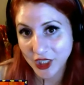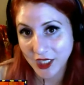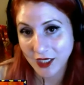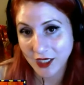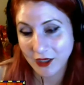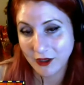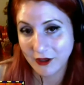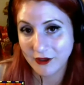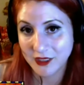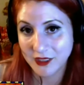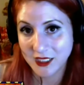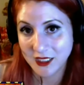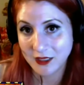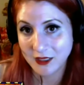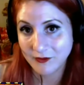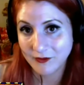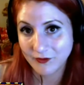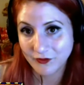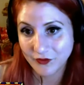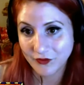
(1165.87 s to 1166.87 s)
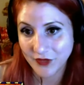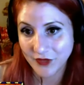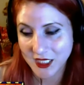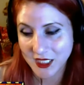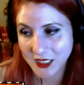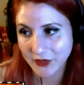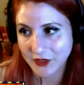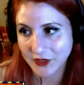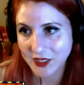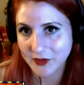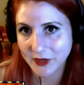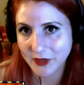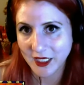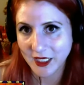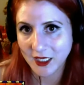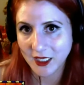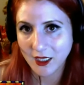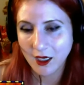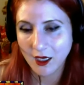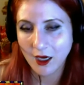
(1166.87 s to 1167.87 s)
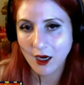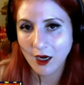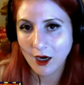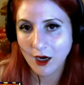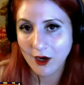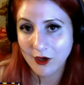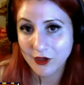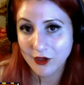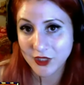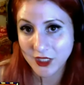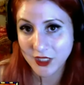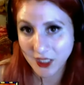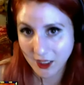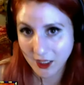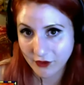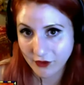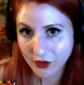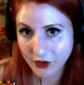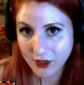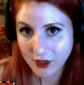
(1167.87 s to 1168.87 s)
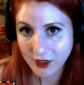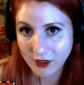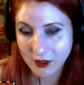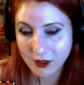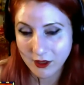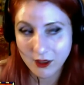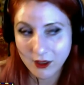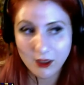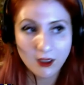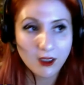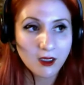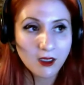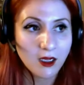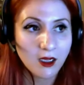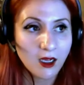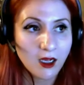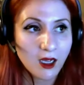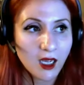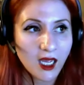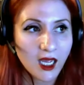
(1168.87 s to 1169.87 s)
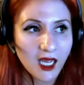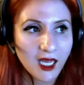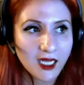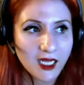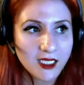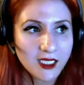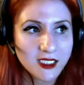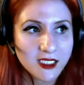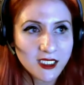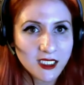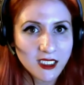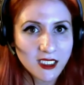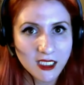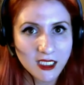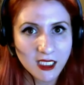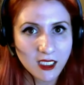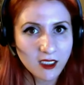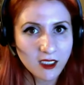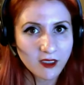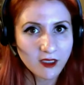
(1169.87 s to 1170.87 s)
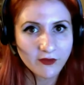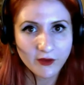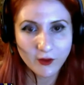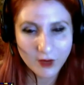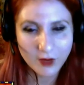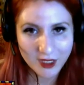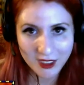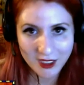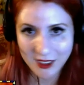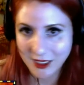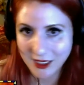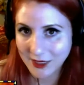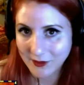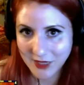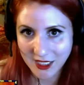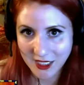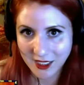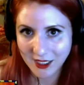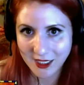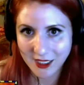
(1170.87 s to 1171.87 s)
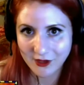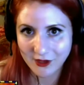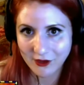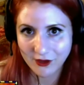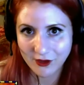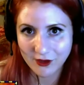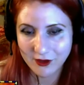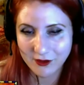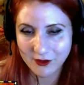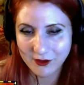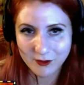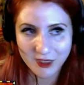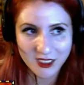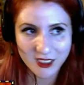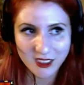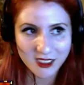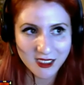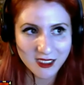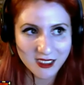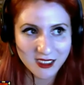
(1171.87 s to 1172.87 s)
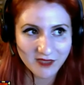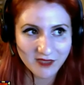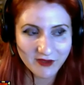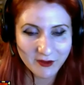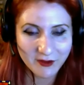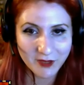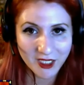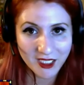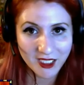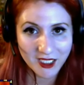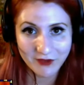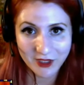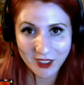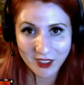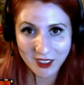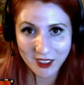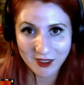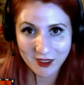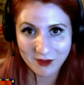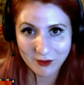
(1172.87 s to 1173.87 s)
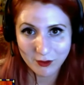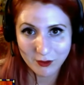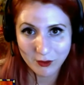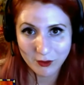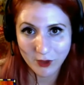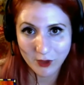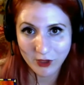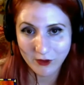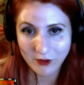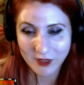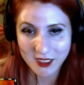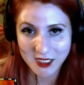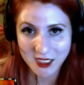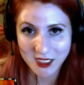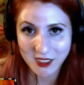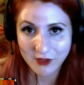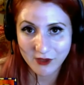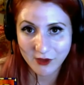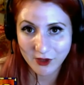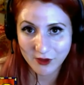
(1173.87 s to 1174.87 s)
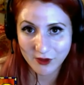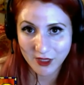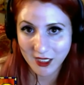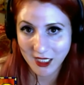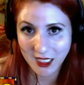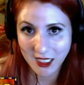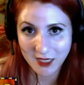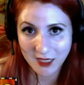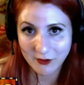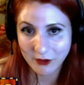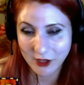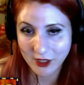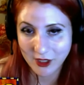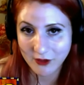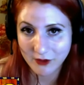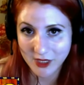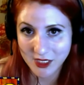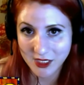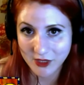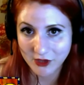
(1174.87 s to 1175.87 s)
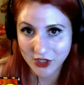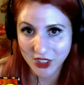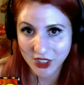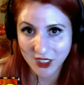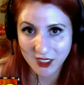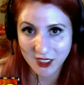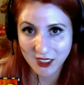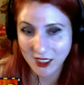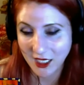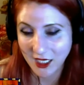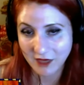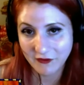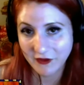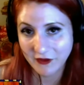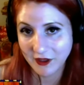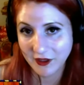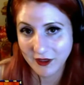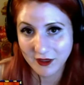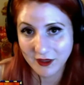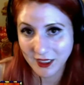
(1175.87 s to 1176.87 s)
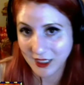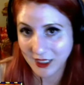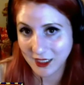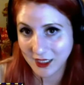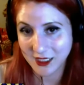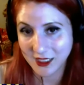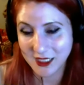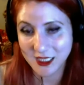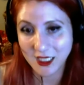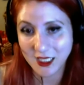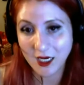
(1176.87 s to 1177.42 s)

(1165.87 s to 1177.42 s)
arts, so to speak, are Sovereign. And if you want to claim that later months and stuff, I'm not even going to request that you go to the library and research it. I feel that it's